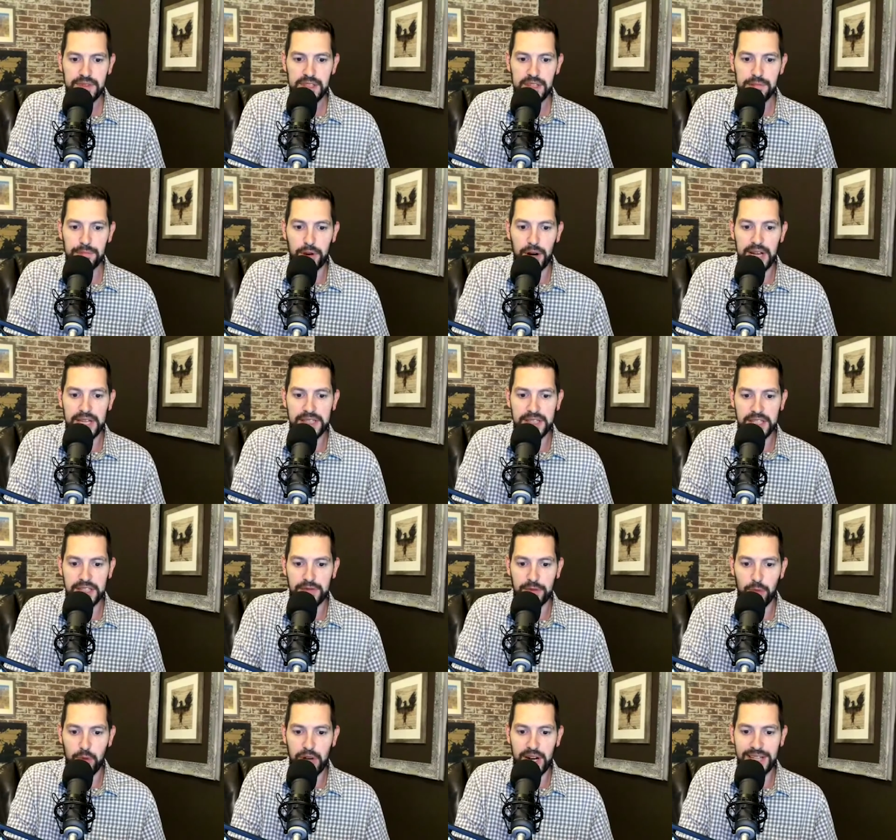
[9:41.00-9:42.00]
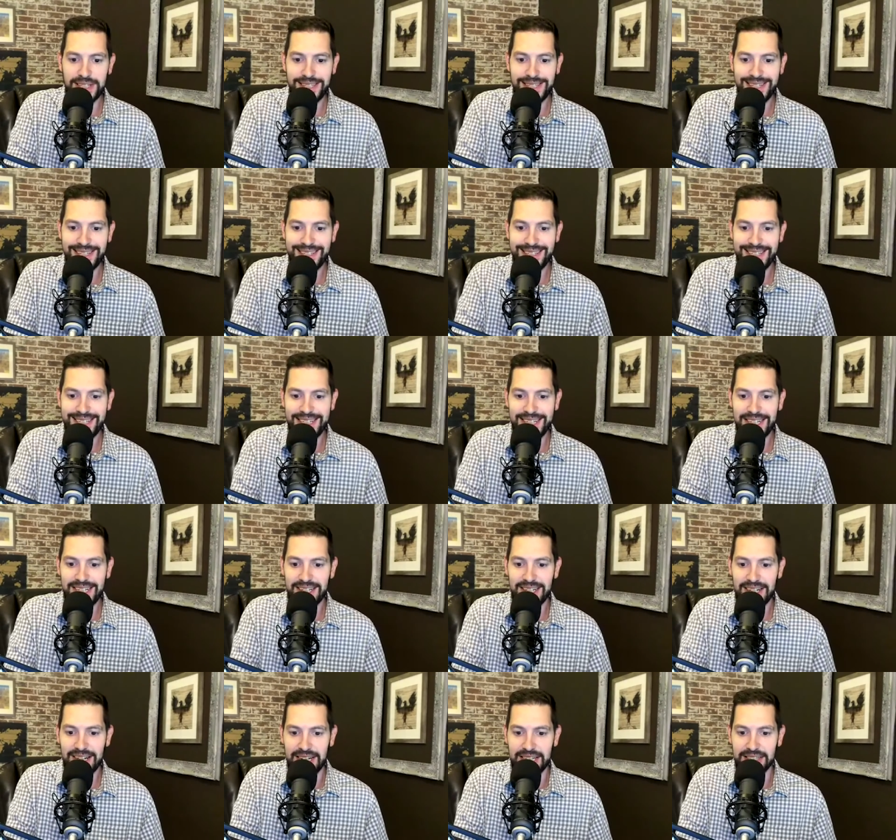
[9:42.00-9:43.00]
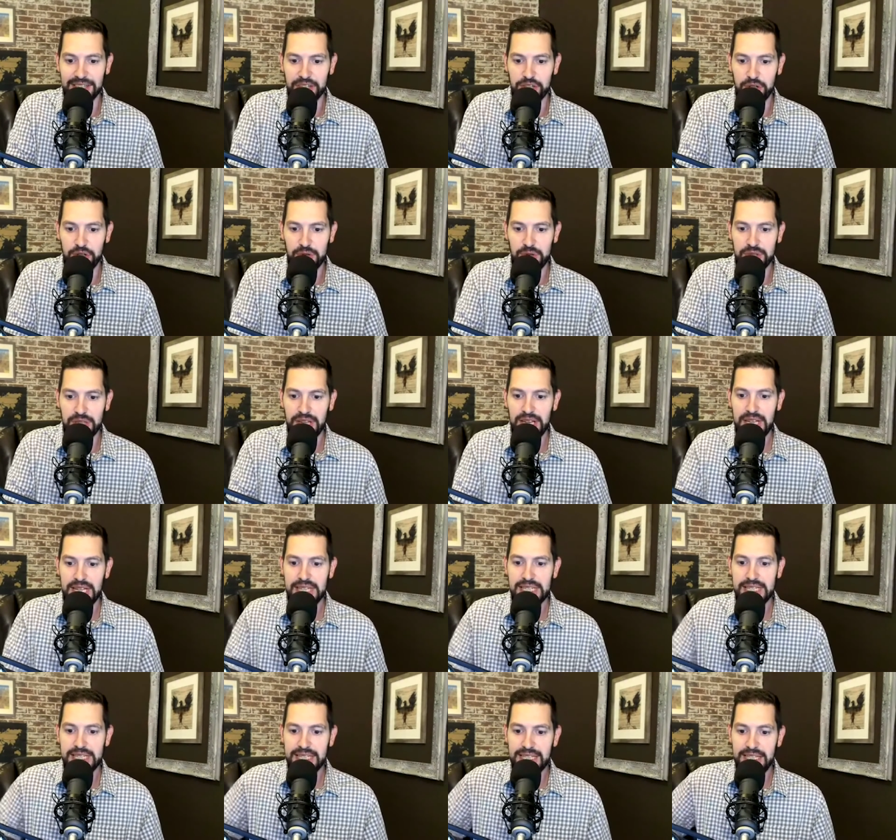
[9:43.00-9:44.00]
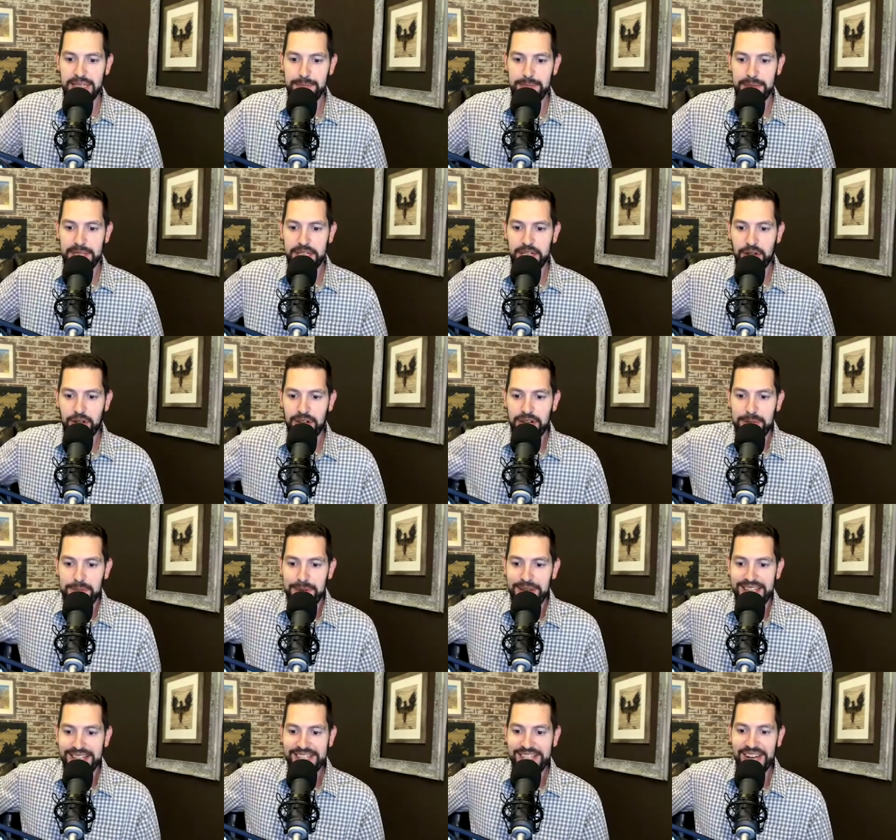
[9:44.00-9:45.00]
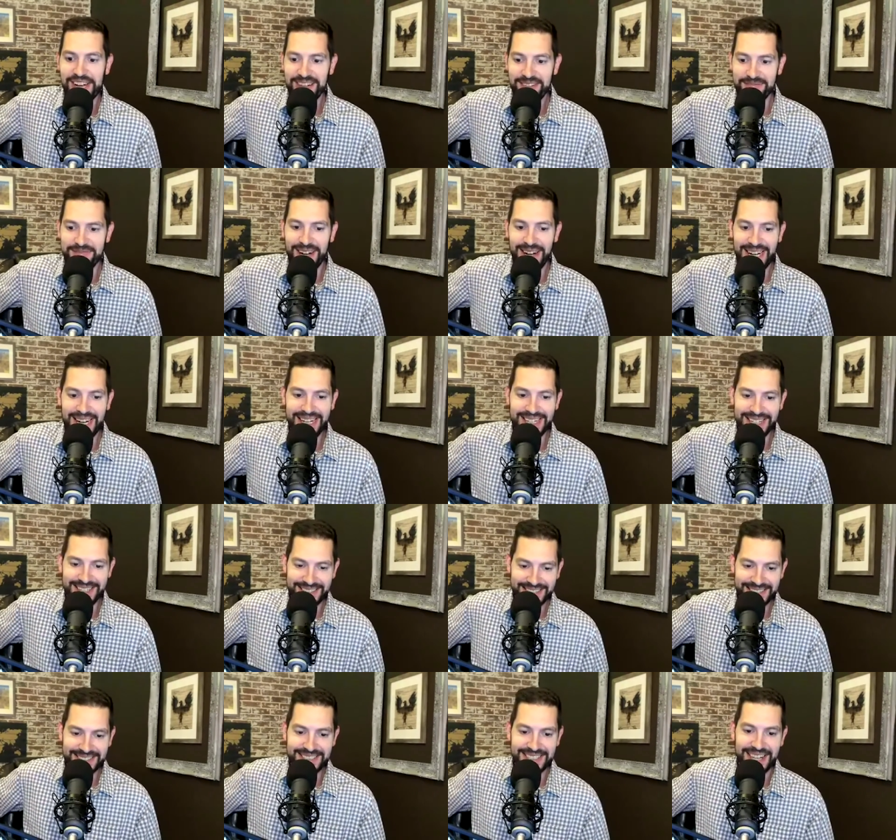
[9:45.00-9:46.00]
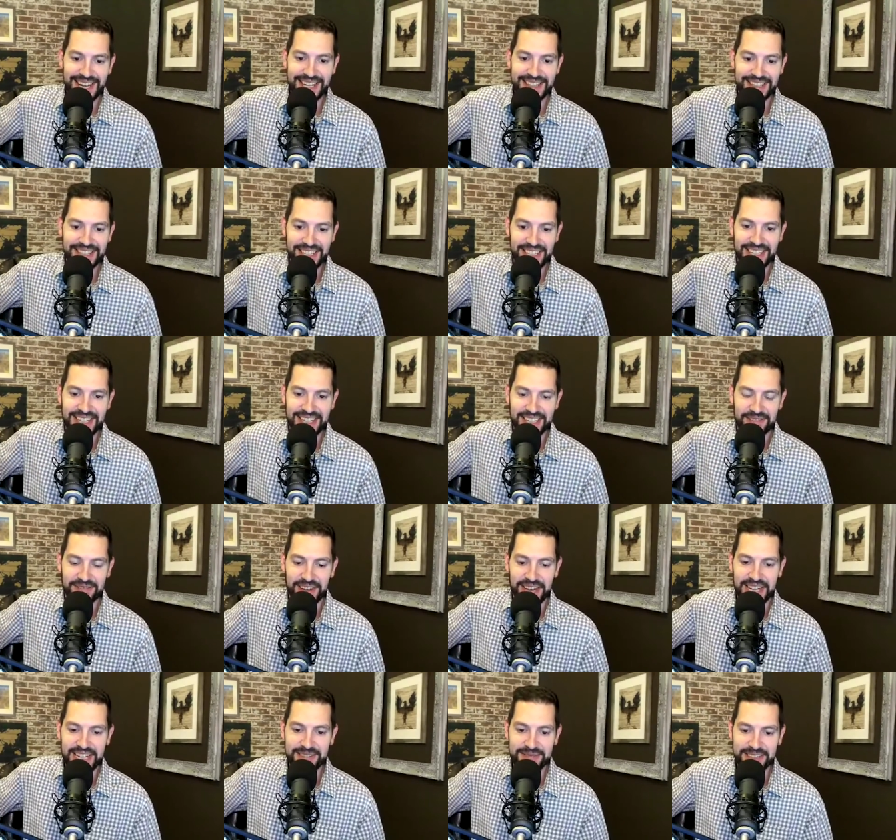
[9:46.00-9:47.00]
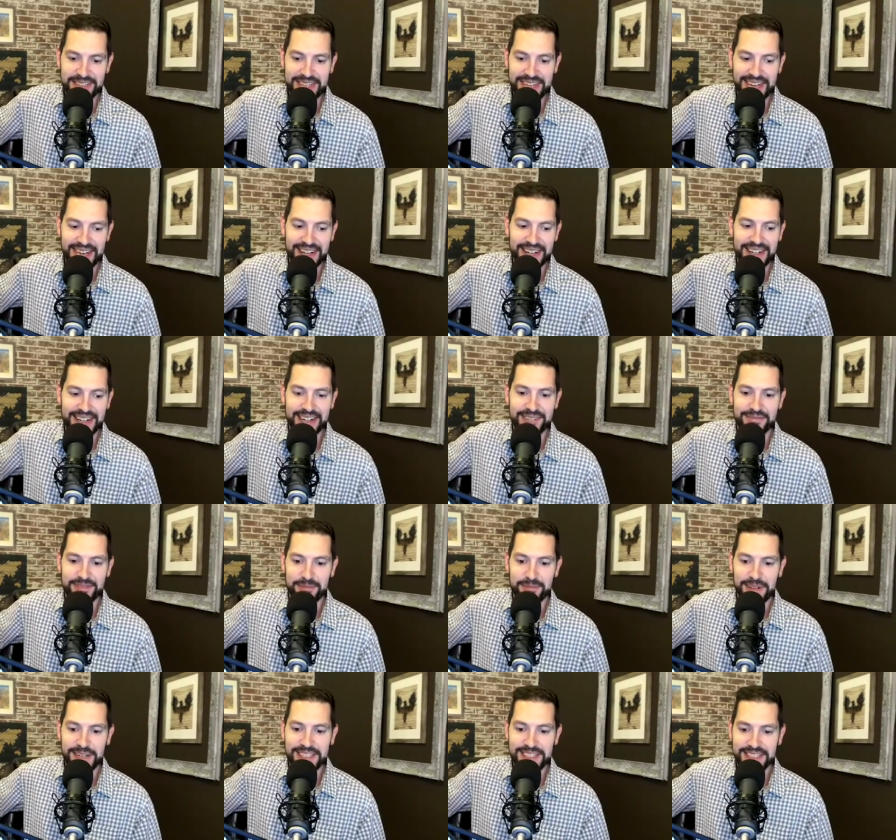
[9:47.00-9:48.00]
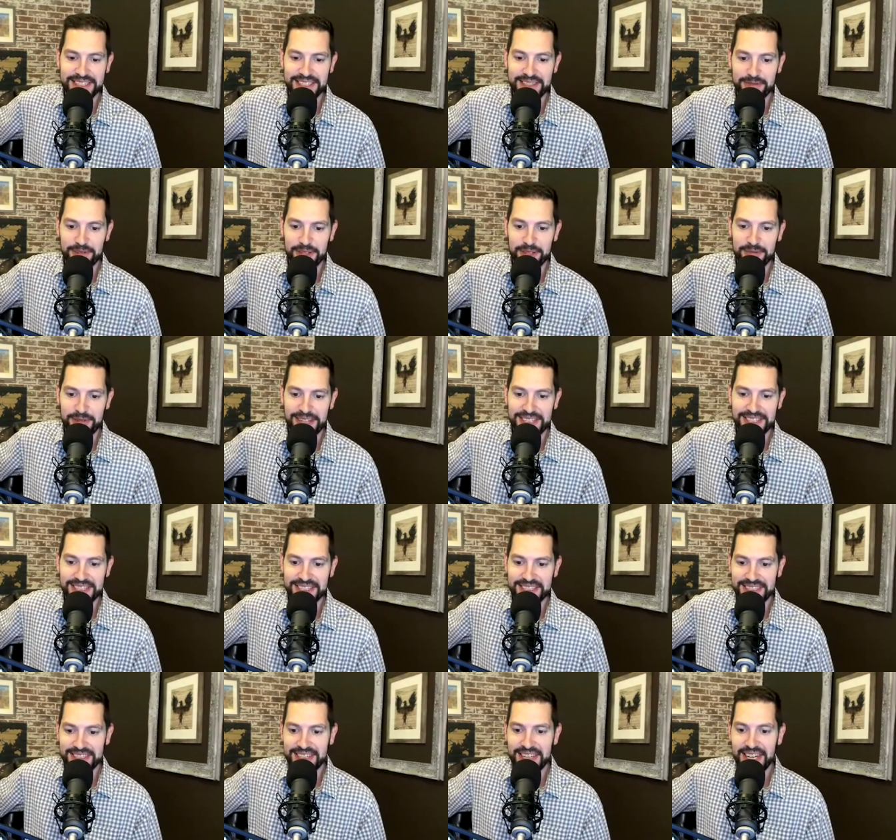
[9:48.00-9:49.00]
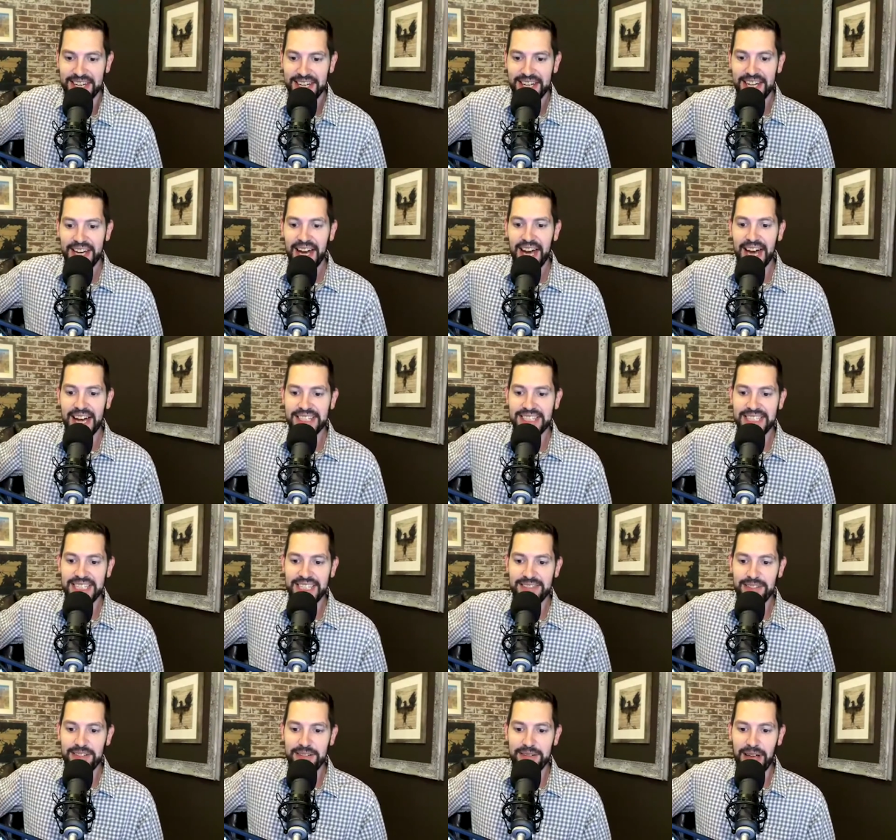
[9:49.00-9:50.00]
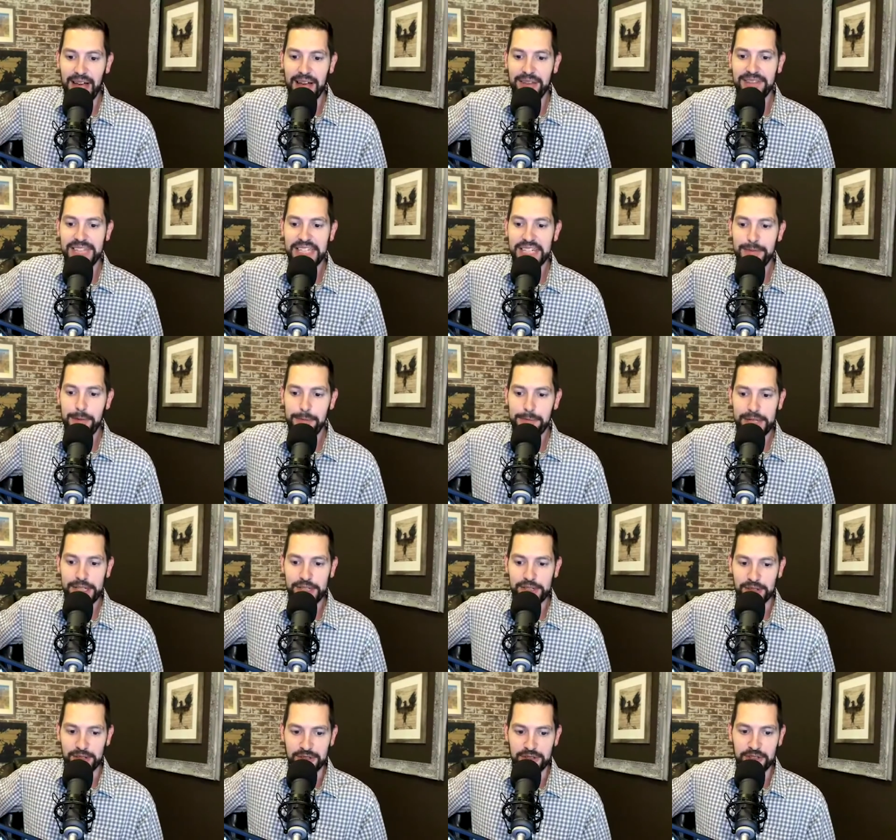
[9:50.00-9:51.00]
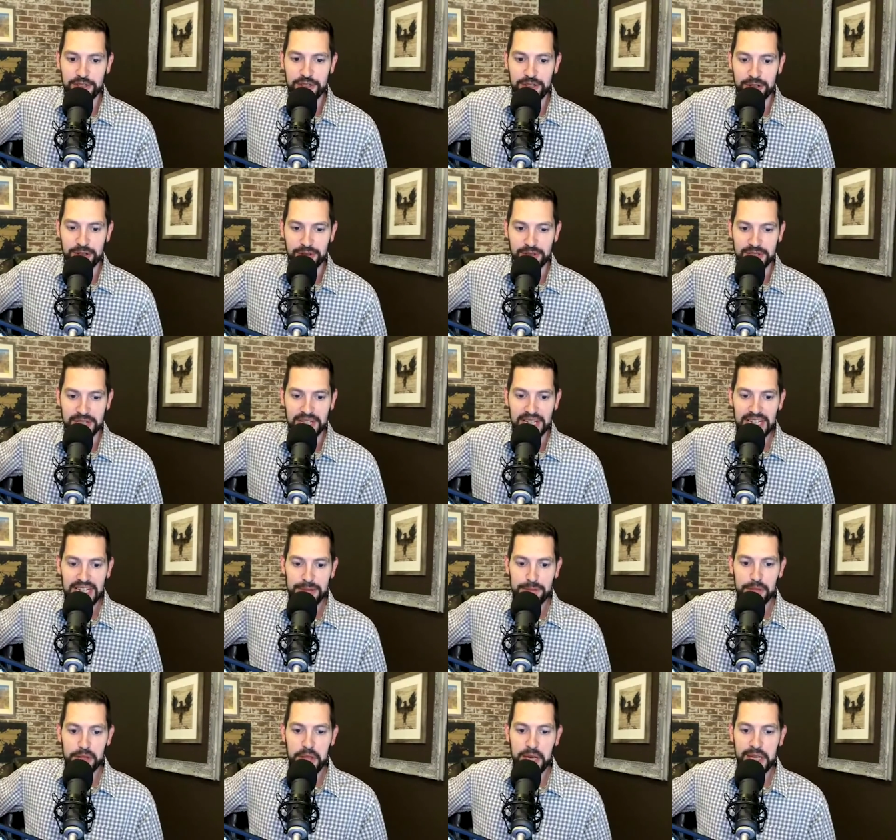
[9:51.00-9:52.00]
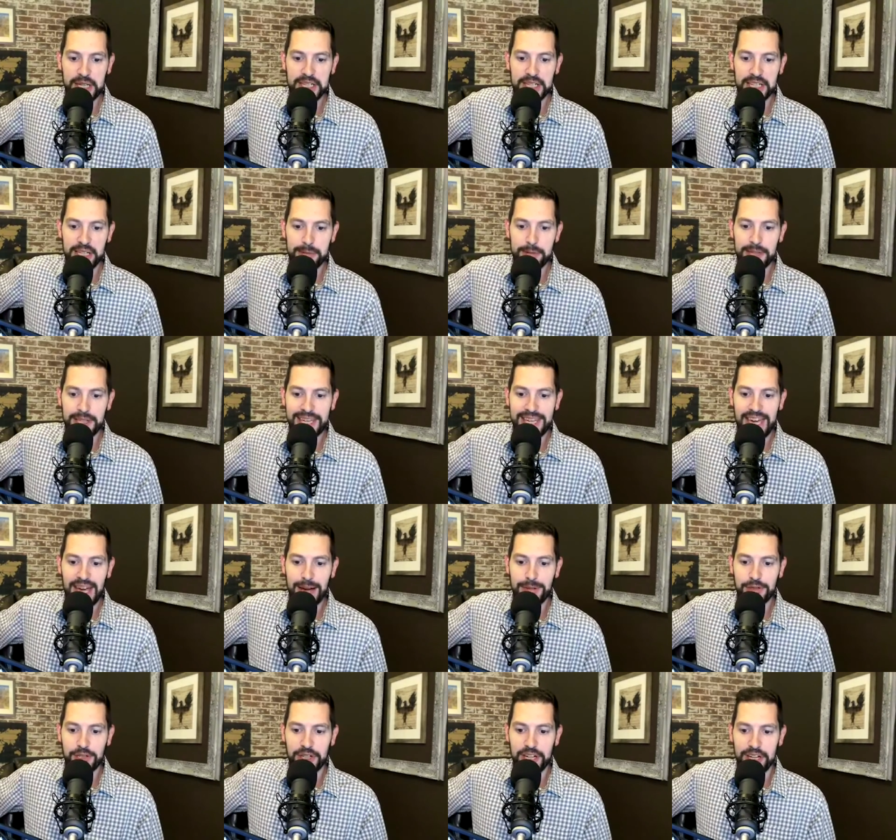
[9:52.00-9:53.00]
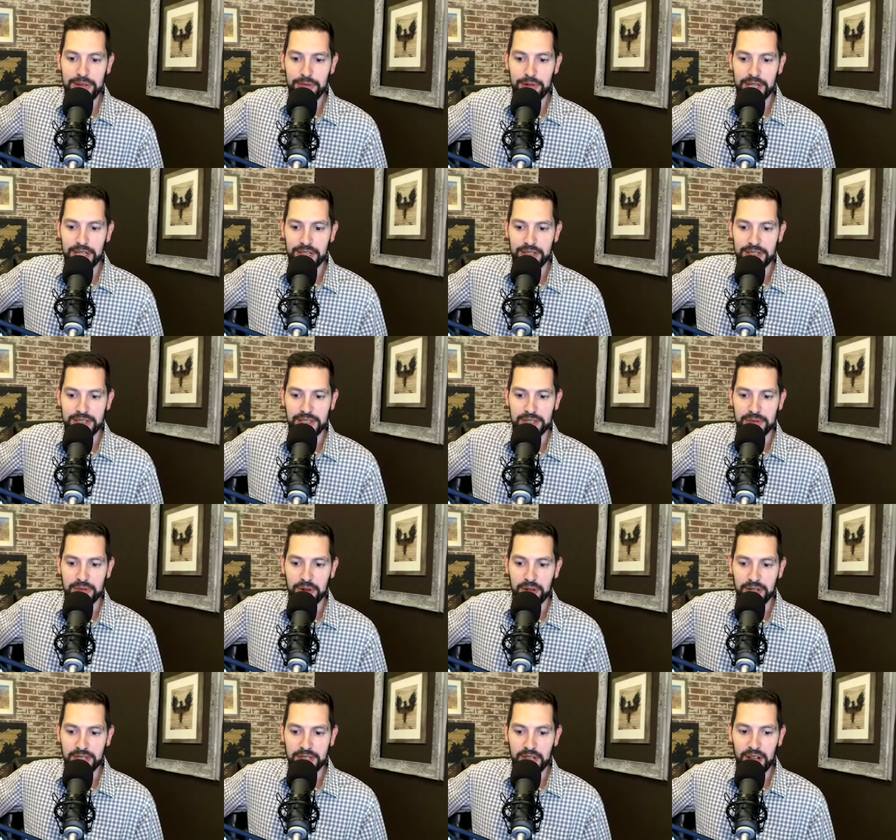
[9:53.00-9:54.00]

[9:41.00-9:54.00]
Brian says, from what I see and hear in the news, sleepy, creepy Joe Biden does not look like a viable candidate for the presidency. I've seen him in pictures, the news, but they can deliberately capture him when he looks his worst.